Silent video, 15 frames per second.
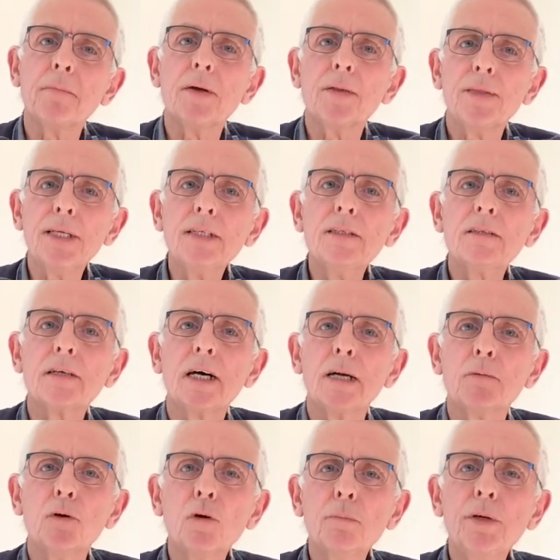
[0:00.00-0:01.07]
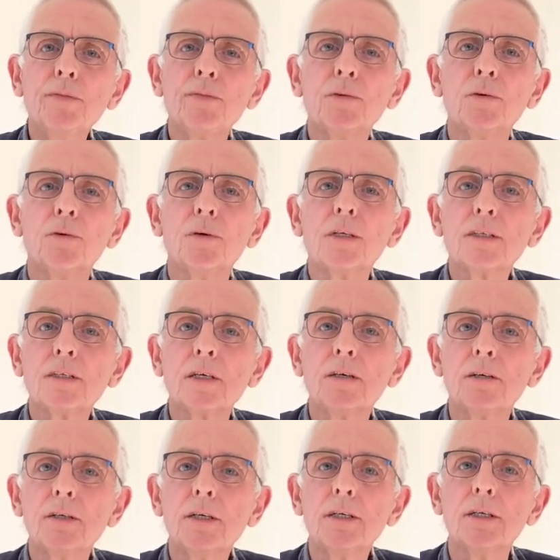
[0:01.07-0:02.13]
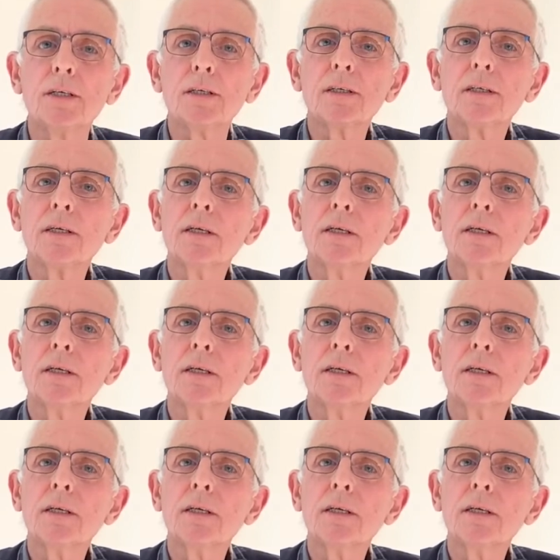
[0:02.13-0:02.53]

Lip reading: at this time or before are so good.